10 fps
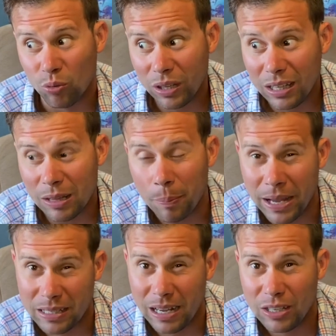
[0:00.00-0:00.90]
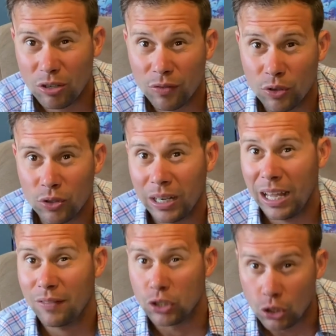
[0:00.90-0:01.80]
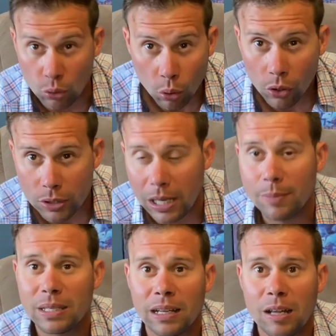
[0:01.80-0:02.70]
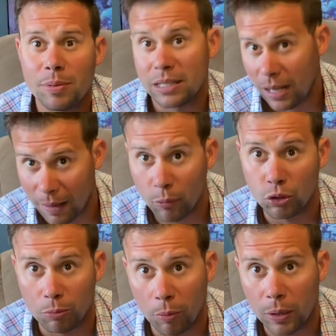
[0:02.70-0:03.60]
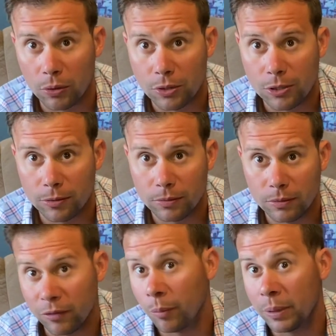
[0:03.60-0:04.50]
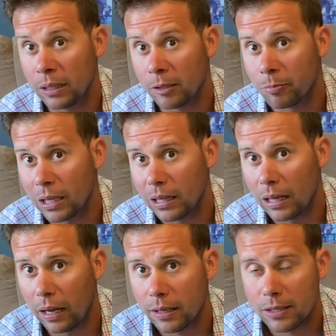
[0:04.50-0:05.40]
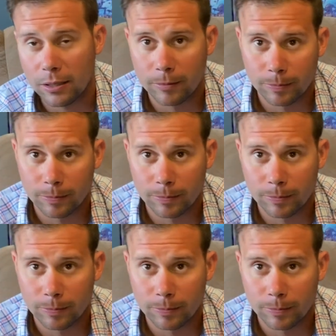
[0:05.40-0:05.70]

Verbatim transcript: really the best answer if you're trying to have a do-all type setup is to have multiple barrels, if I'm being completely honest.